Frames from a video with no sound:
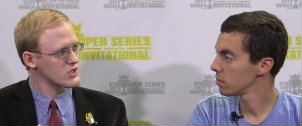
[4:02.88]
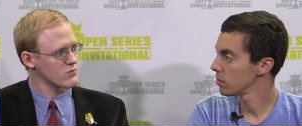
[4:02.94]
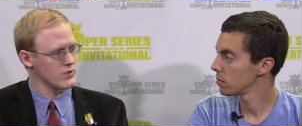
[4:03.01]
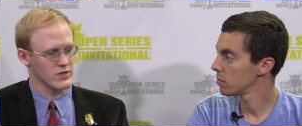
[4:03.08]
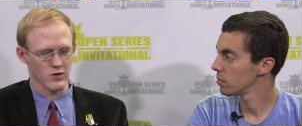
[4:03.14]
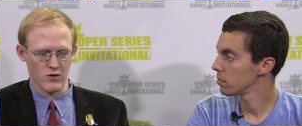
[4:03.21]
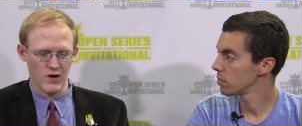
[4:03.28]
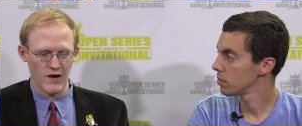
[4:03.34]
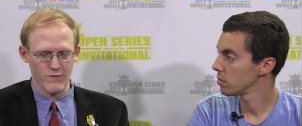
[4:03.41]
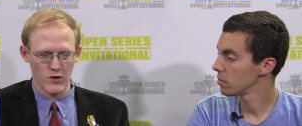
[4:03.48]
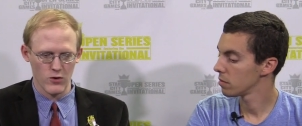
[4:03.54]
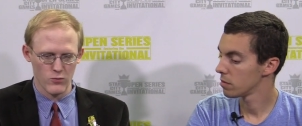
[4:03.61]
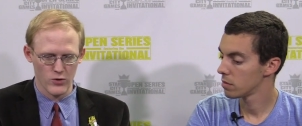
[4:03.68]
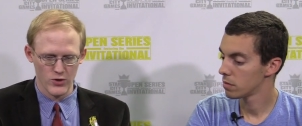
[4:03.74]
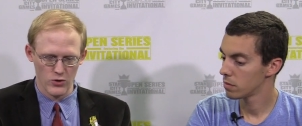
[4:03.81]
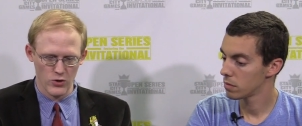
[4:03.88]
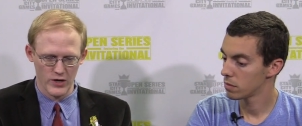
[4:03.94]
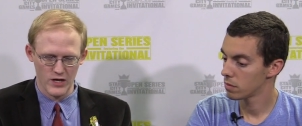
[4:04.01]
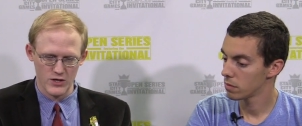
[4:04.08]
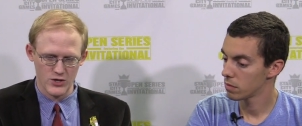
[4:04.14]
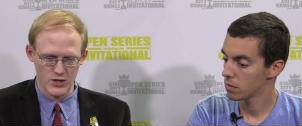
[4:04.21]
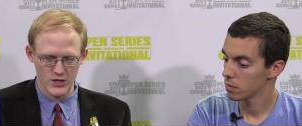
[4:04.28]
Speaker 1: with your graveyard when you're
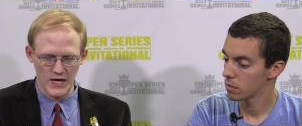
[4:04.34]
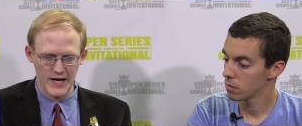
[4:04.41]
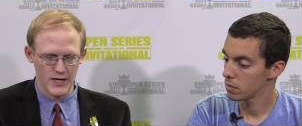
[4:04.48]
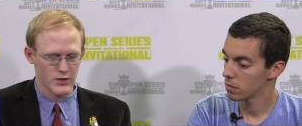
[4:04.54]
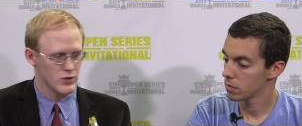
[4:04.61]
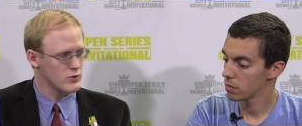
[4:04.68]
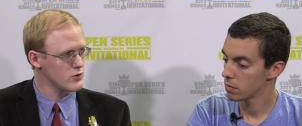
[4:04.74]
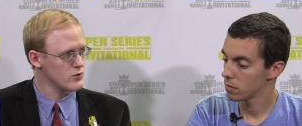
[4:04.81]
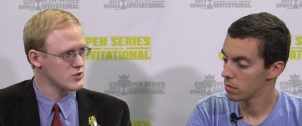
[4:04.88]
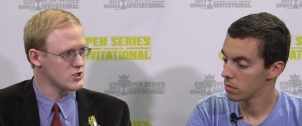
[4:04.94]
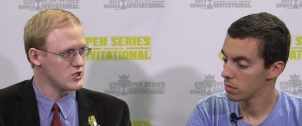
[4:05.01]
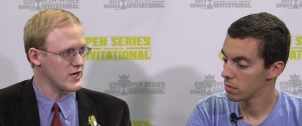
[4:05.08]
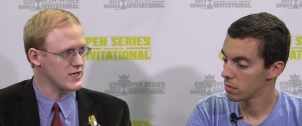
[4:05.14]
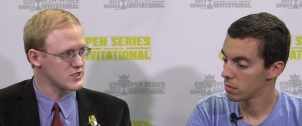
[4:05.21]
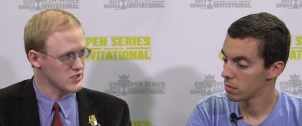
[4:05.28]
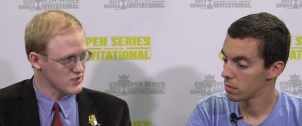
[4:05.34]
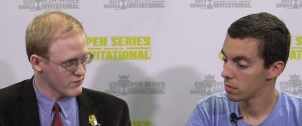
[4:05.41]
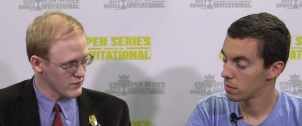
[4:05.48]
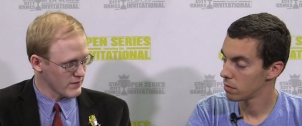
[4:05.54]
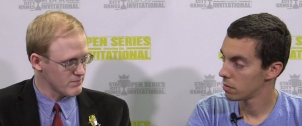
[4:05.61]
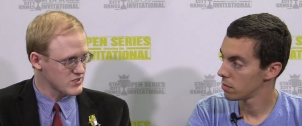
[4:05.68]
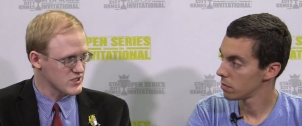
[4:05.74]
looking to kind of use Jace's
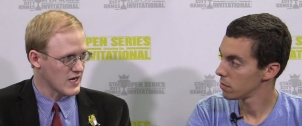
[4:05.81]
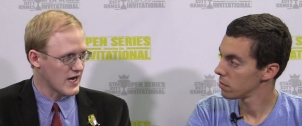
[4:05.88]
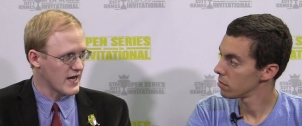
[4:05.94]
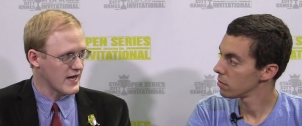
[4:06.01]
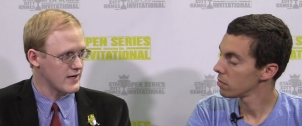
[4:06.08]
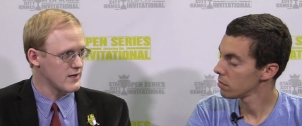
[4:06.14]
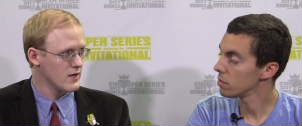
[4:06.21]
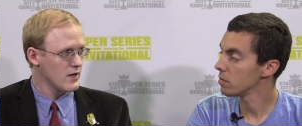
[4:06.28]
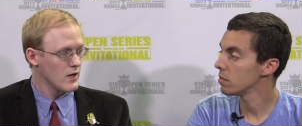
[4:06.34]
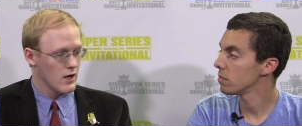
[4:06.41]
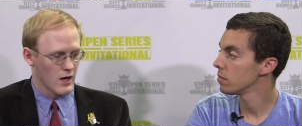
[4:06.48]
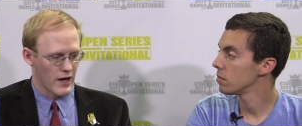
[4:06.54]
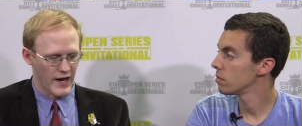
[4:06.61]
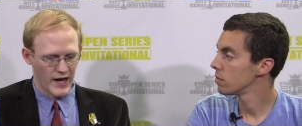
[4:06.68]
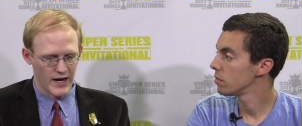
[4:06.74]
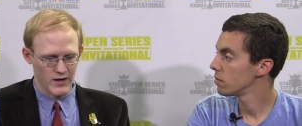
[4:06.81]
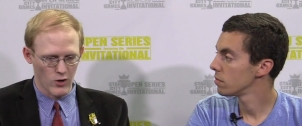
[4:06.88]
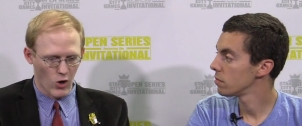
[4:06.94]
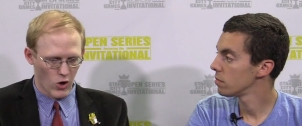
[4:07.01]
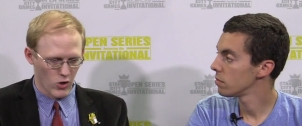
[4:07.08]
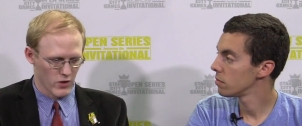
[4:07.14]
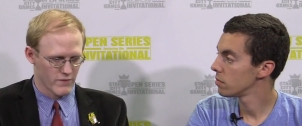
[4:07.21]
flip side and
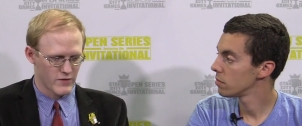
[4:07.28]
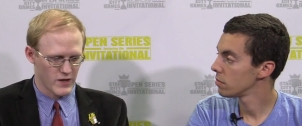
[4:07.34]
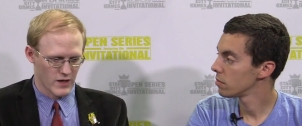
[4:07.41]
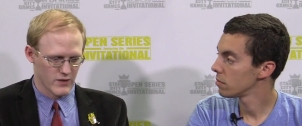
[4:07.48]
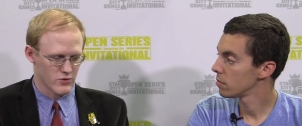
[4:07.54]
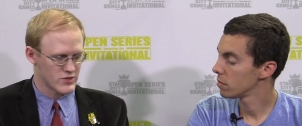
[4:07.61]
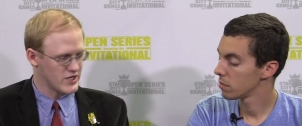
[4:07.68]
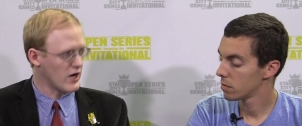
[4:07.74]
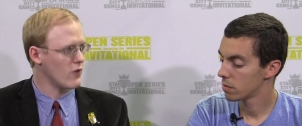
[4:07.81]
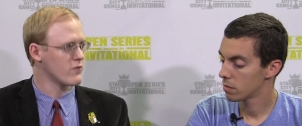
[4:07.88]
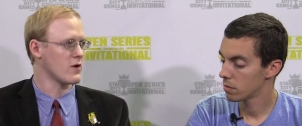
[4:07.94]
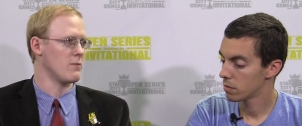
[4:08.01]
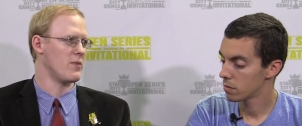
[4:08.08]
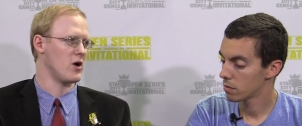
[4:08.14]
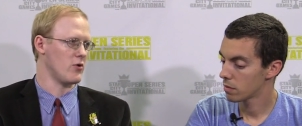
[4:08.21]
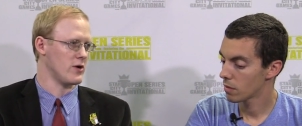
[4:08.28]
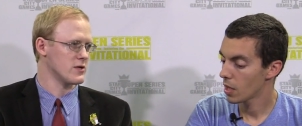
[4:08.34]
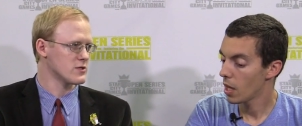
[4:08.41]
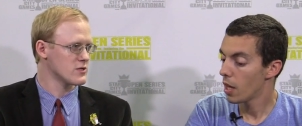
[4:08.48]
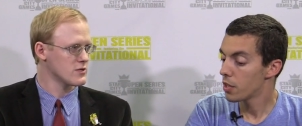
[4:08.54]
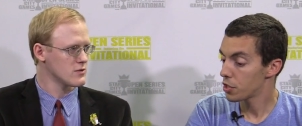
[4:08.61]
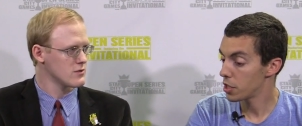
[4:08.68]
all of the other Delve
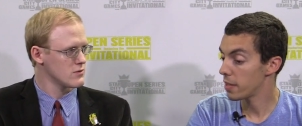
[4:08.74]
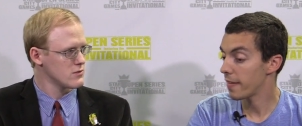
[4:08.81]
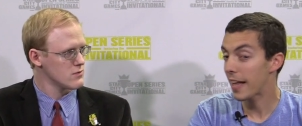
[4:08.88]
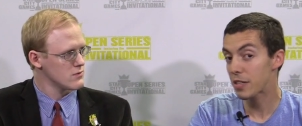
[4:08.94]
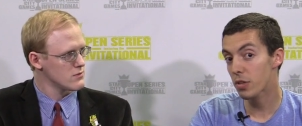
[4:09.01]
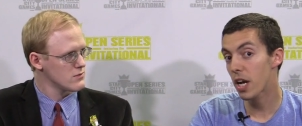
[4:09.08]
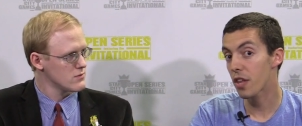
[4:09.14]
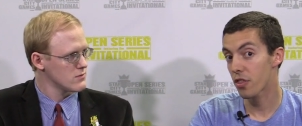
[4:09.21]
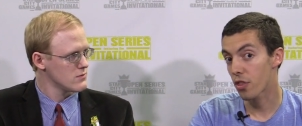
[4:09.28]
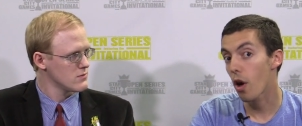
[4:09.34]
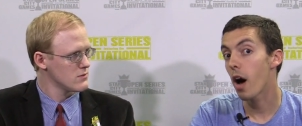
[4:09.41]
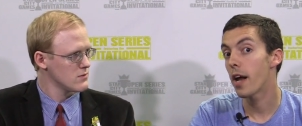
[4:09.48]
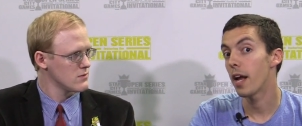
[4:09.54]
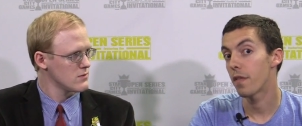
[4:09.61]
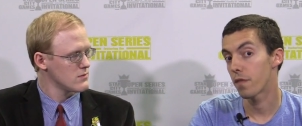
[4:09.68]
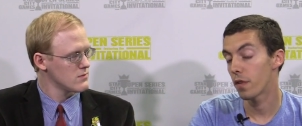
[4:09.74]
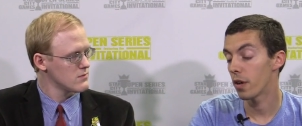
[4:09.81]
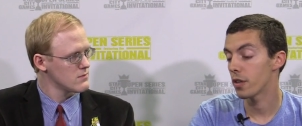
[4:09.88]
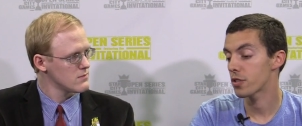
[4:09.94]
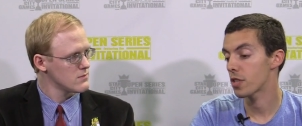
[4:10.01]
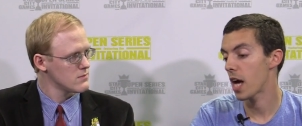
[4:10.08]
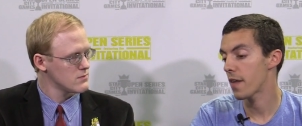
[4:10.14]
components? See,
Speaker 2: that's what I thought at
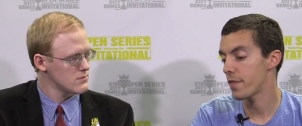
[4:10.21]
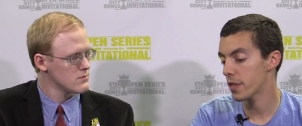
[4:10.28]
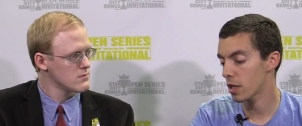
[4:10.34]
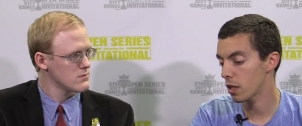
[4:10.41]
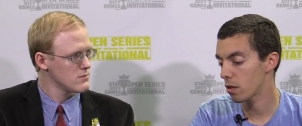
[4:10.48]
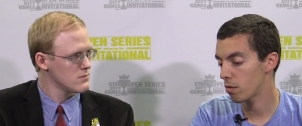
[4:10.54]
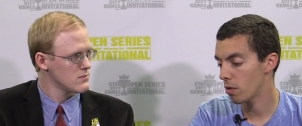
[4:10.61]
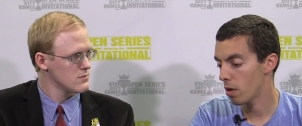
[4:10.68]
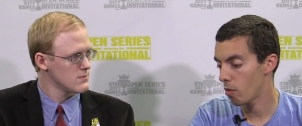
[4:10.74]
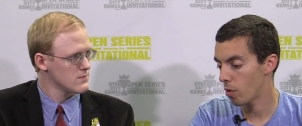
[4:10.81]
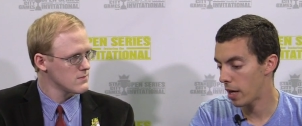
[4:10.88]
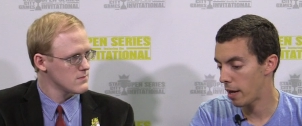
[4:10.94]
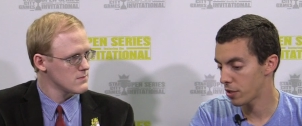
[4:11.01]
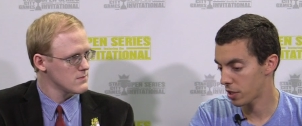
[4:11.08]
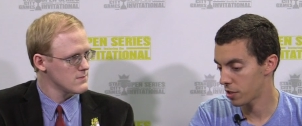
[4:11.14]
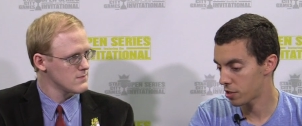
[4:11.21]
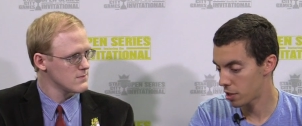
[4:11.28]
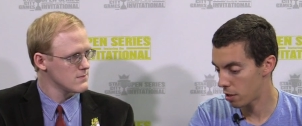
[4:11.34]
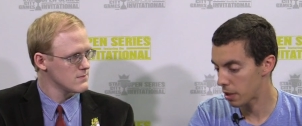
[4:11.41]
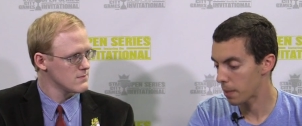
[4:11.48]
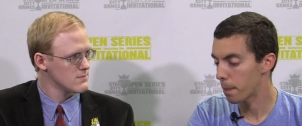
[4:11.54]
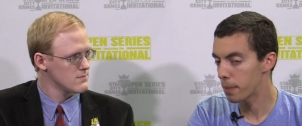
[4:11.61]
first. I figured when I was
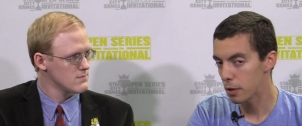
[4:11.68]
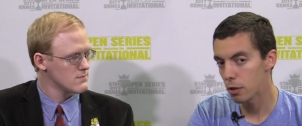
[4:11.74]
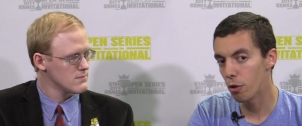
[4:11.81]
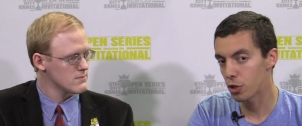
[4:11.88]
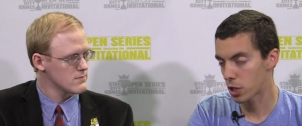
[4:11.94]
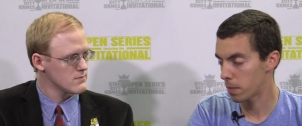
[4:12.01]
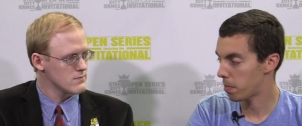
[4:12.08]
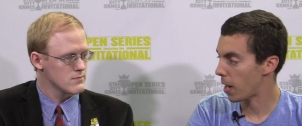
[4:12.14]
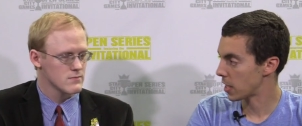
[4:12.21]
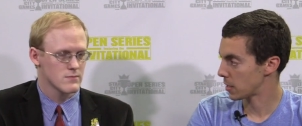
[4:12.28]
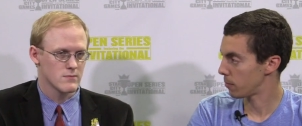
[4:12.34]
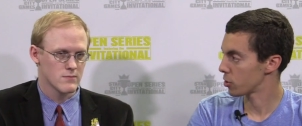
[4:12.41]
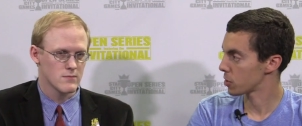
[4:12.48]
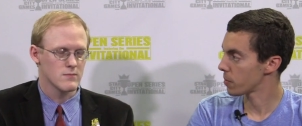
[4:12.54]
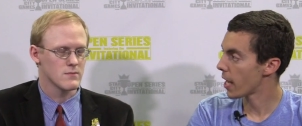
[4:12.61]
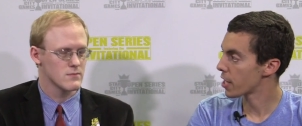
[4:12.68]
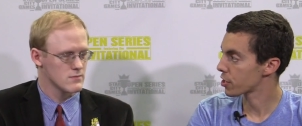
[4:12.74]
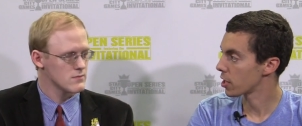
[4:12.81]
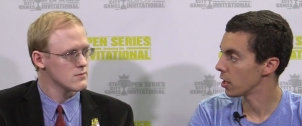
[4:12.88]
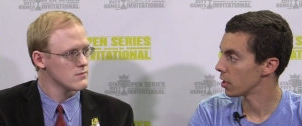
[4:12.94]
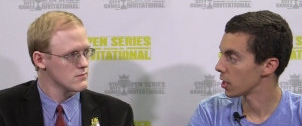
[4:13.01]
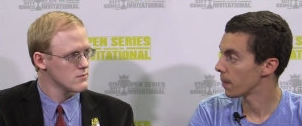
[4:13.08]
considering blue as a possible splash
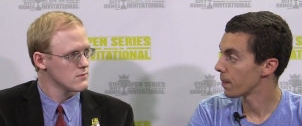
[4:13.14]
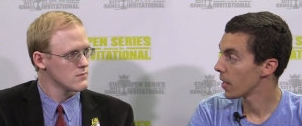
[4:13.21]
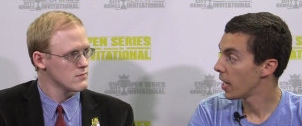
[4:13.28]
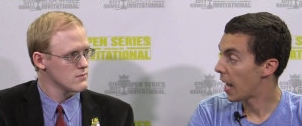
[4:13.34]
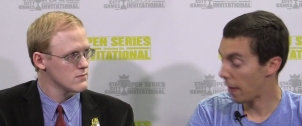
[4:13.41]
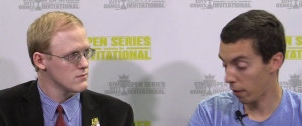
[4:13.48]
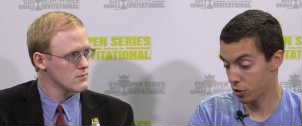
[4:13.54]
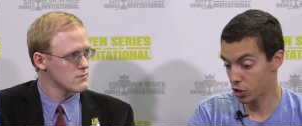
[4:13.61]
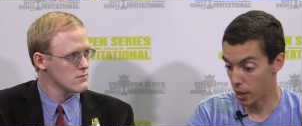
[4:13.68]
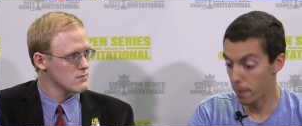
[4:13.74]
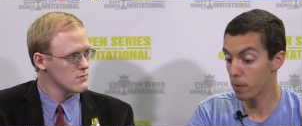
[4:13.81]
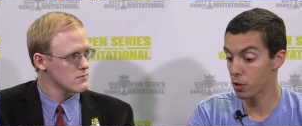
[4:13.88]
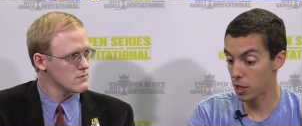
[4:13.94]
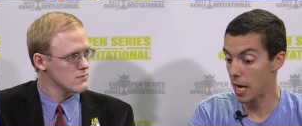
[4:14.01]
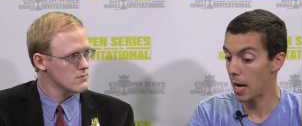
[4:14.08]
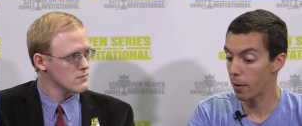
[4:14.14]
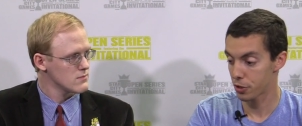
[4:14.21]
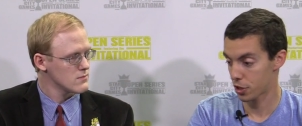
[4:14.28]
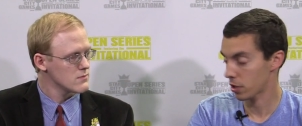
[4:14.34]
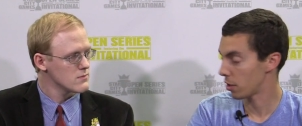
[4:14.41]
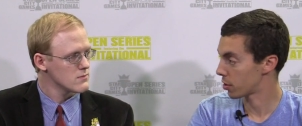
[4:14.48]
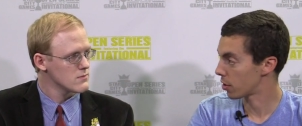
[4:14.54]
color, I thought Stubborn Denial was the good